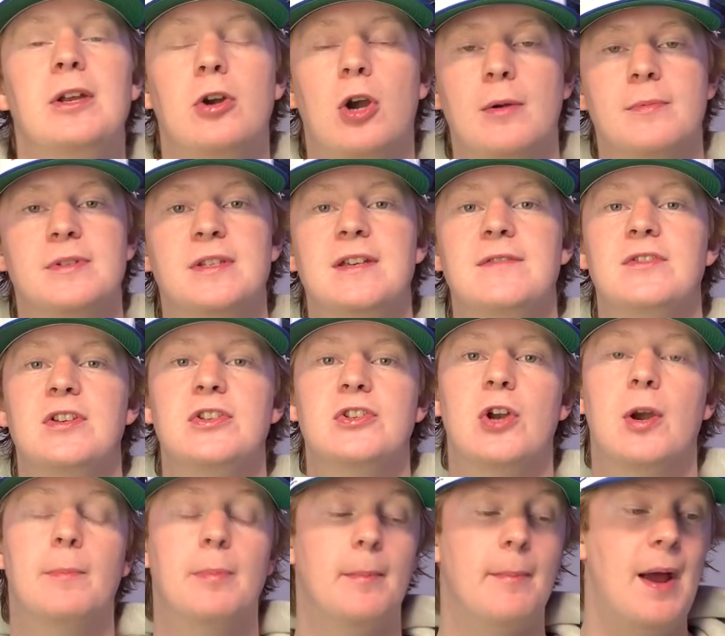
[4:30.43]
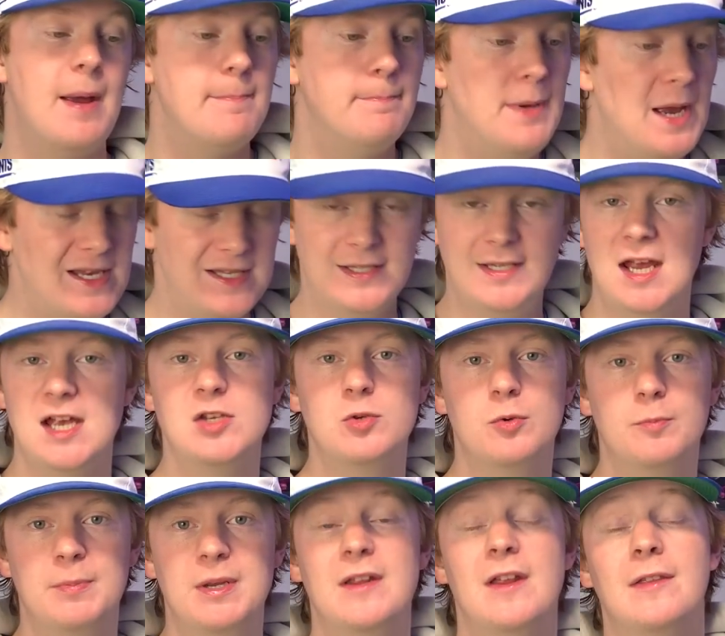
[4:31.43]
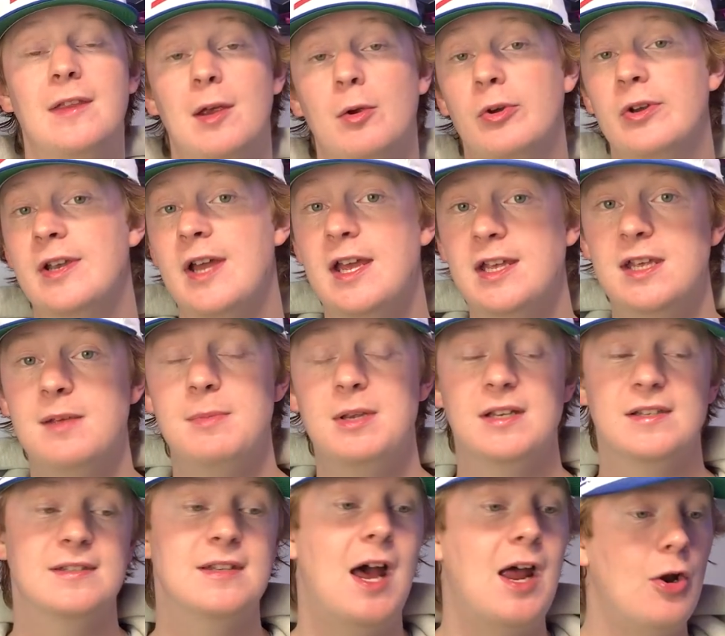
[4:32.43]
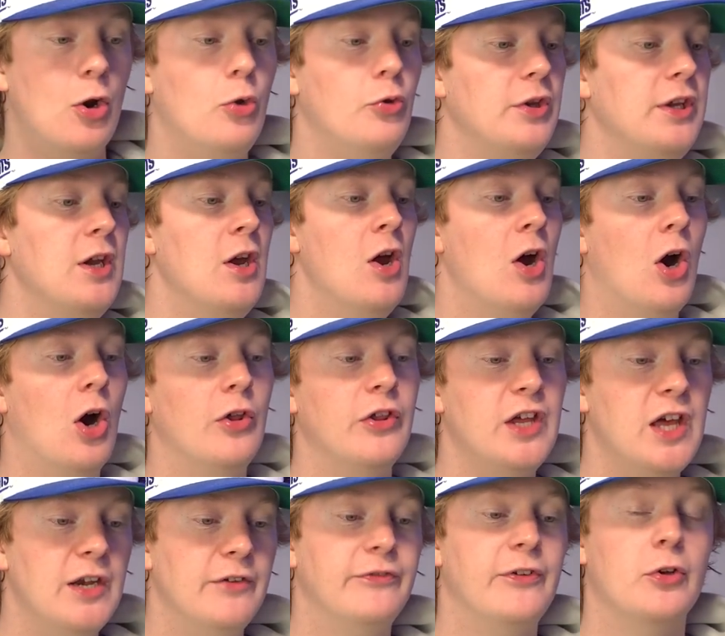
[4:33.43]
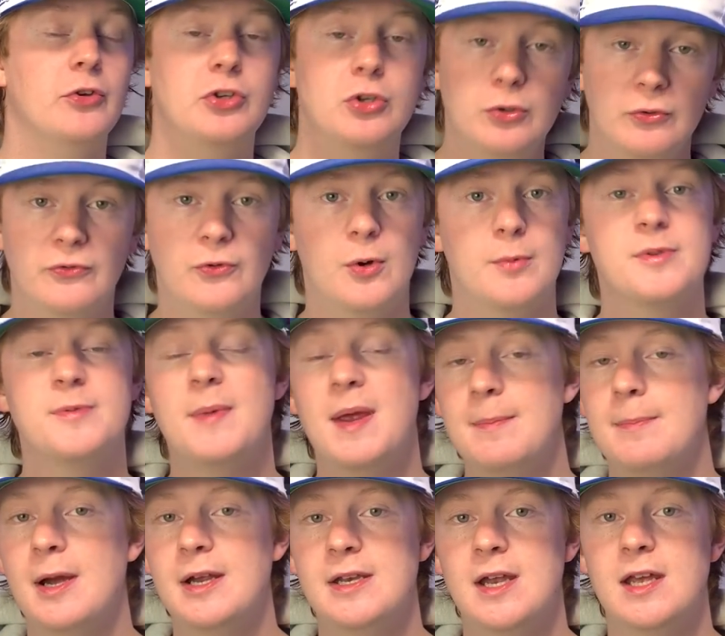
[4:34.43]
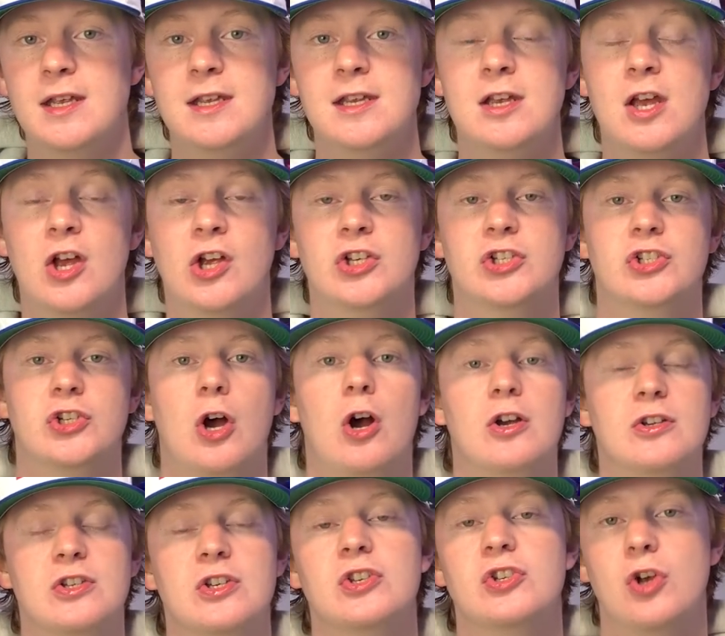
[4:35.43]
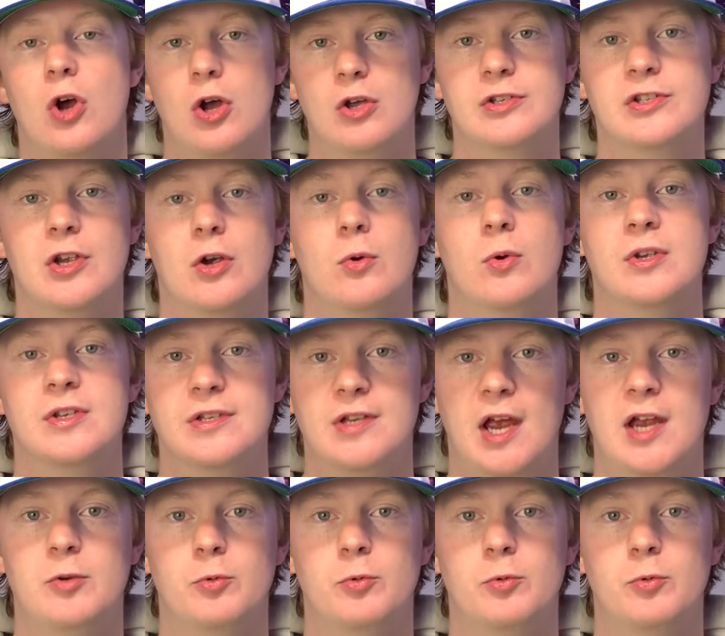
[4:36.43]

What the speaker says: arm sleeves these are, but my best guess would be that they were Nike, because not only are the NFL uniforms made by Nike, Sauce is also signed